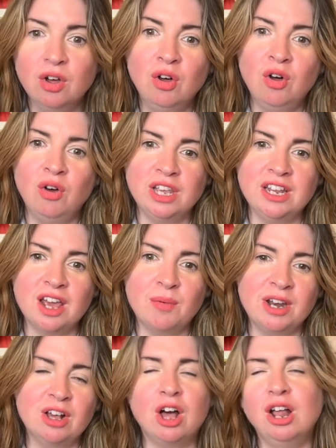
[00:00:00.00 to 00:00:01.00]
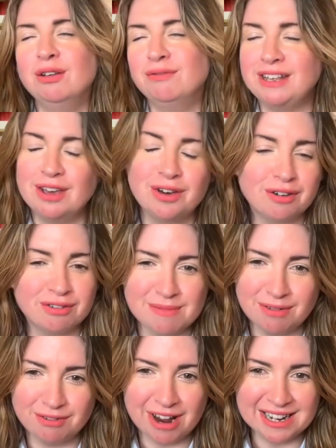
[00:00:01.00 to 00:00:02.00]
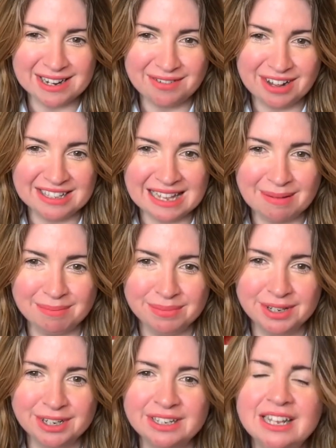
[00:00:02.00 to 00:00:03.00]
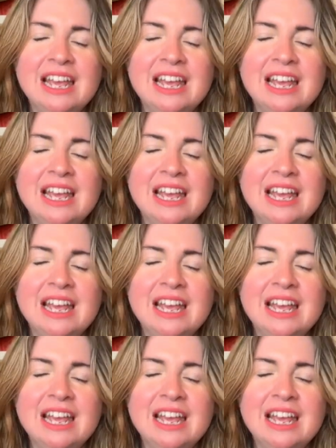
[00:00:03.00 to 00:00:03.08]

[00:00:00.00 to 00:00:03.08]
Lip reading: or, when I got a lovely hug from a friend, for example.